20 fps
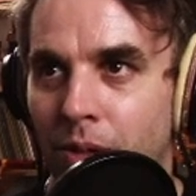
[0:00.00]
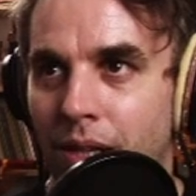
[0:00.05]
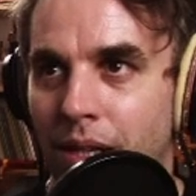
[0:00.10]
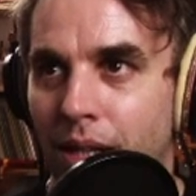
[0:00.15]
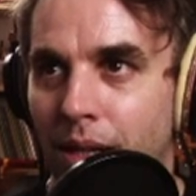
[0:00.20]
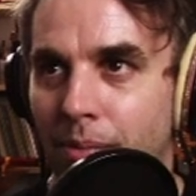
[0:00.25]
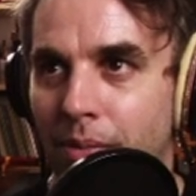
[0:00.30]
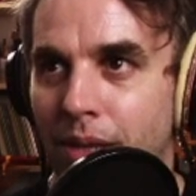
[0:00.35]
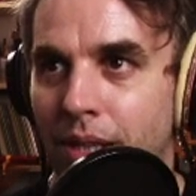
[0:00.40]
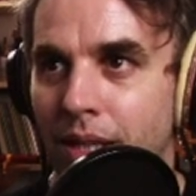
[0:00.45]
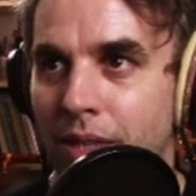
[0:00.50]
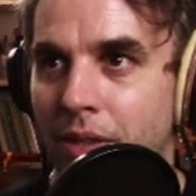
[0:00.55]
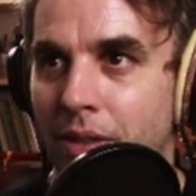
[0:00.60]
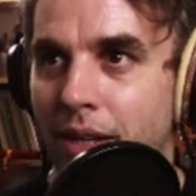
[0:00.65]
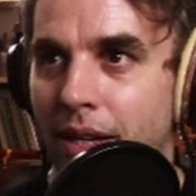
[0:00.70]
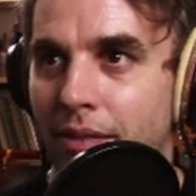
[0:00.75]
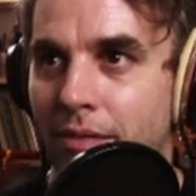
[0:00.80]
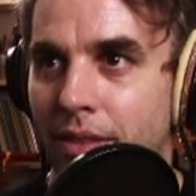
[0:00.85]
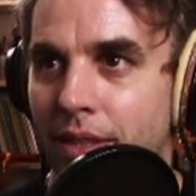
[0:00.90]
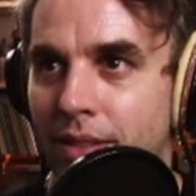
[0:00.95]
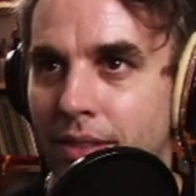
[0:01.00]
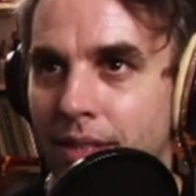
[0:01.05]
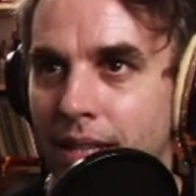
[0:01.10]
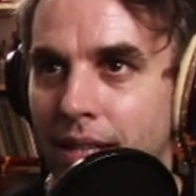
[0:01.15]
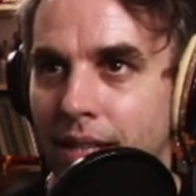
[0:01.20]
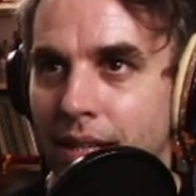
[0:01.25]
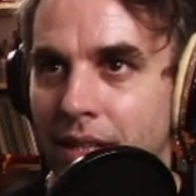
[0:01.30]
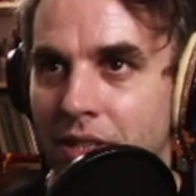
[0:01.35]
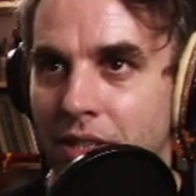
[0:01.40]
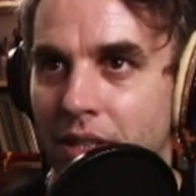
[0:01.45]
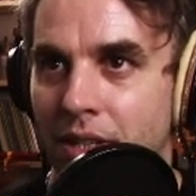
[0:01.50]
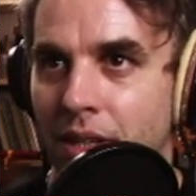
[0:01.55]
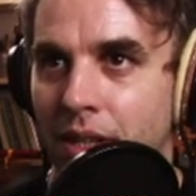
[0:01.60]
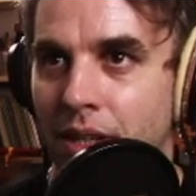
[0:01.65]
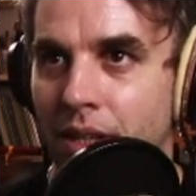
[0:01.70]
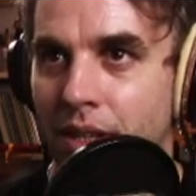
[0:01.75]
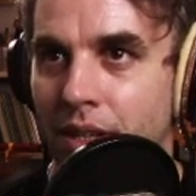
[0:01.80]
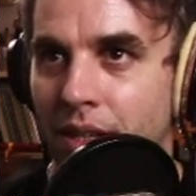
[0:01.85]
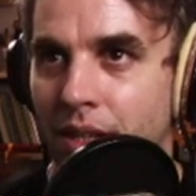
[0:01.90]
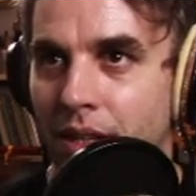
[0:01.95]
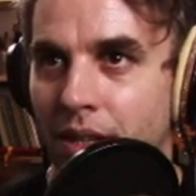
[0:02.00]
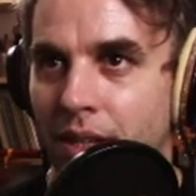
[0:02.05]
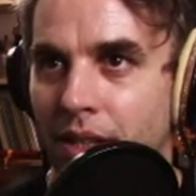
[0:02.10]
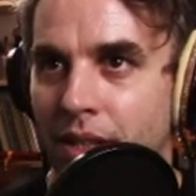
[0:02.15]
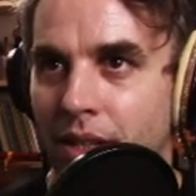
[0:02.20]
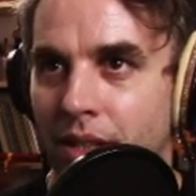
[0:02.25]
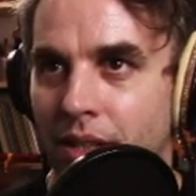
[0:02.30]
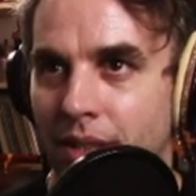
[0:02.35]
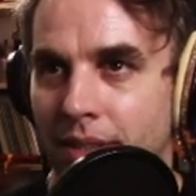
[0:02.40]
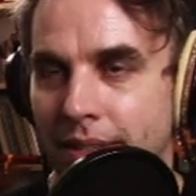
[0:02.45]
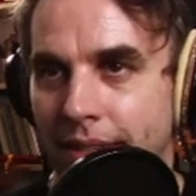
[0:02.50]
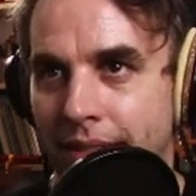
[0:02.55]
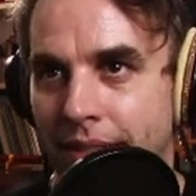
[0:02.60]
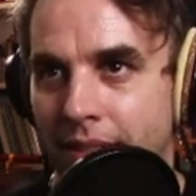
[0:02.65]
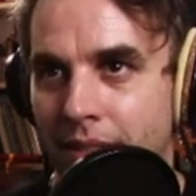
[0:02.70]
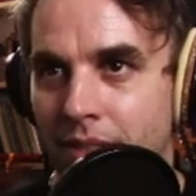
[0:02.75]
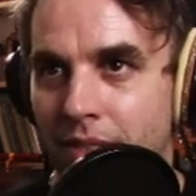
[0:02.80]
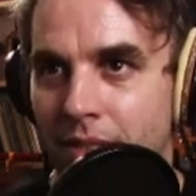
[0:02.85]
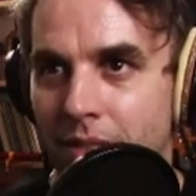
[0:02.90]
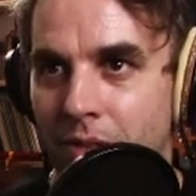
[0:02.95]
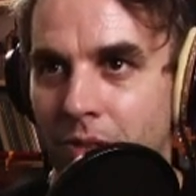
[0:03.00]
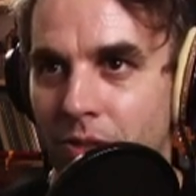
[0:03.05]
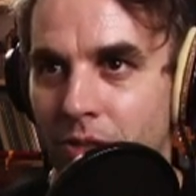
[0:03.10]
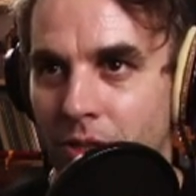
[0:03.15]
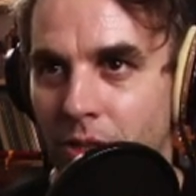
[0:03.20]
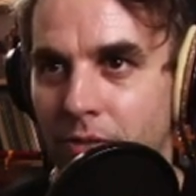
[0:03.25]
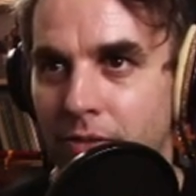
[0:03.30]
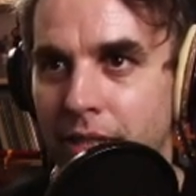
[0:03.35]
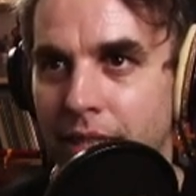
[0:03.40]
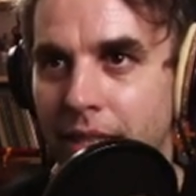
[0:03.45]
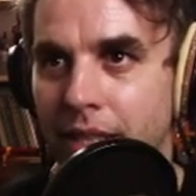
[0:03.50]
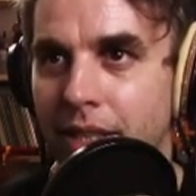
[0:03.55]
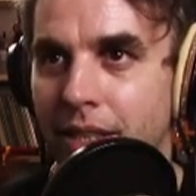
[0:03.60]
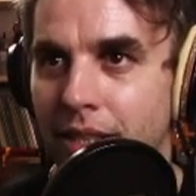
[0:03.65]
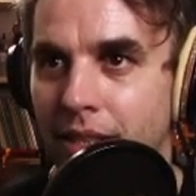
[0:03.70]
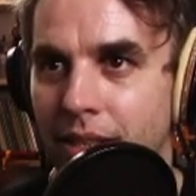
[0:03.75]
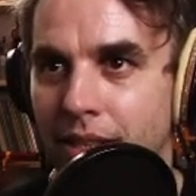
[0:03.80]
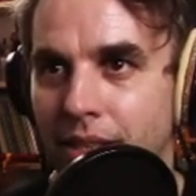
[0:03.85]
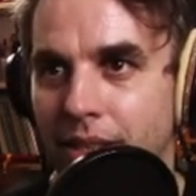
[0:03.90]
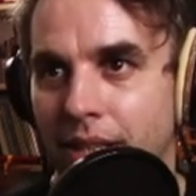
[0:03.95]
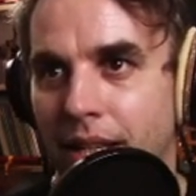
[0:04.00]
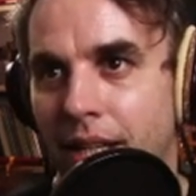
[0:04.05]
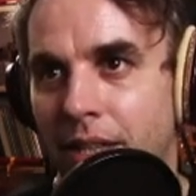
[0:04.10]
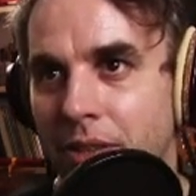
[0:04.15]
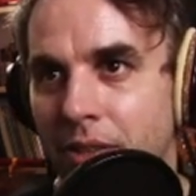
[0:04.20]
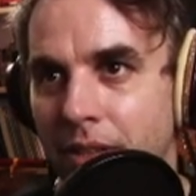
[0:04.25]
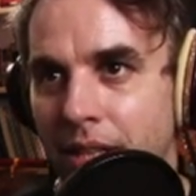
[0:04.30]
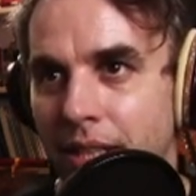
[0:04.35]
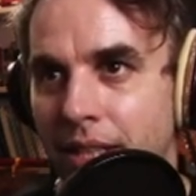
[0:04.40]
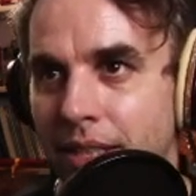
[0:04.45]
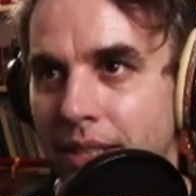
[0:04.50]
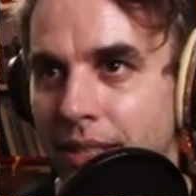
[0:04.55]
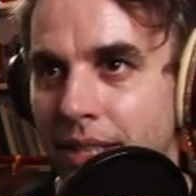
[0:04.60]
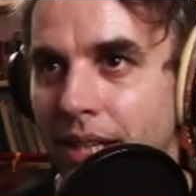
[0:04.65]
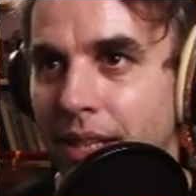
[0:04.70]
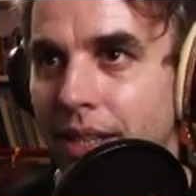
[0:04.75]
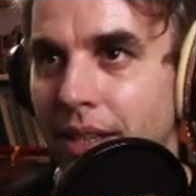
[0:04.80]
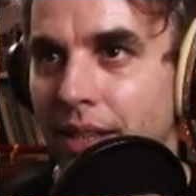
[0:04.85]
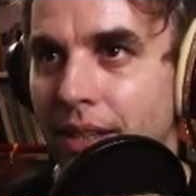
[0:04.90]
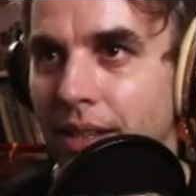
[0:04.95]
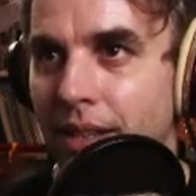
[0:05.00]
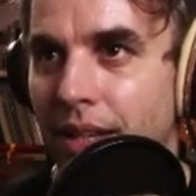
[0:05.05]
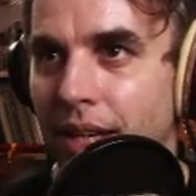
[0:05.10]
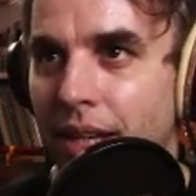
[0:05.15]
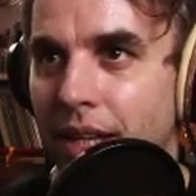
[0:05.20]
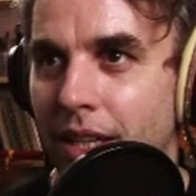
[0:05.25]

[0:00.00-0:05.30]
one more up, then you have this connection to these stones over here, and you can extend.